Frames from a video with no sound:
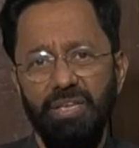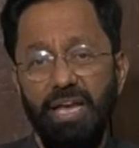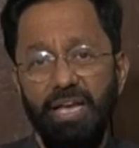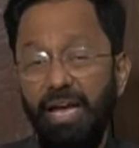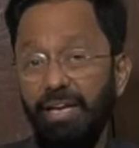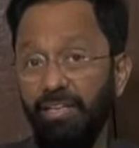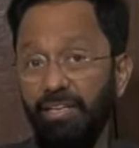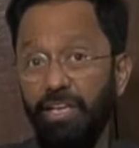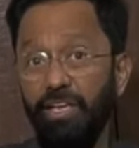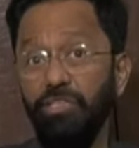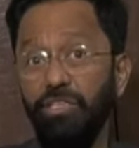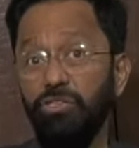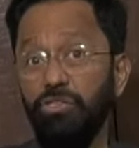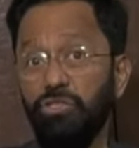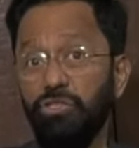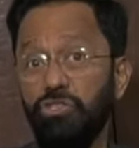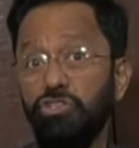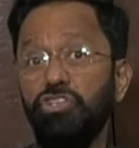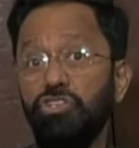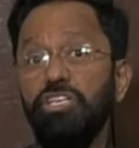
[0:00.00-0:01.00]
and
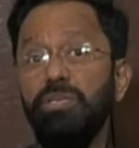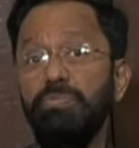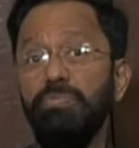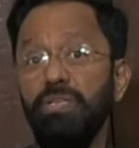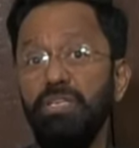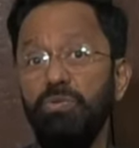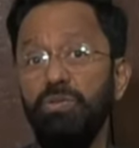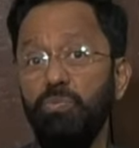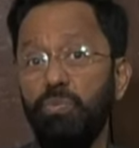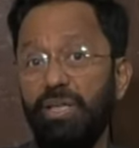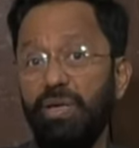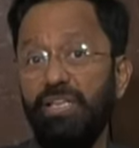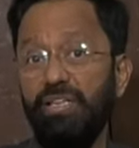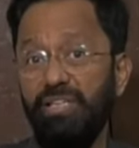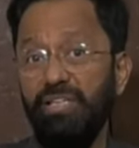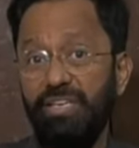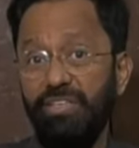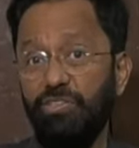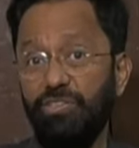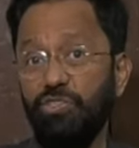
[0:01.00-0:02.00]
extremely well
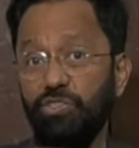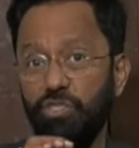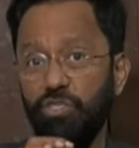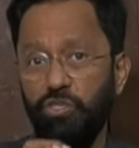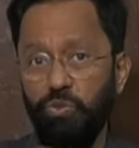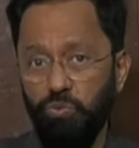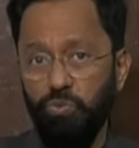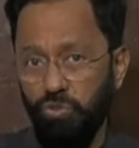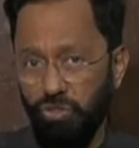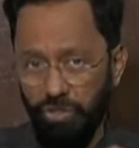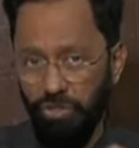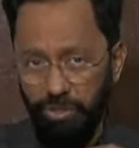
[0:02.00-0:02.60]
executed.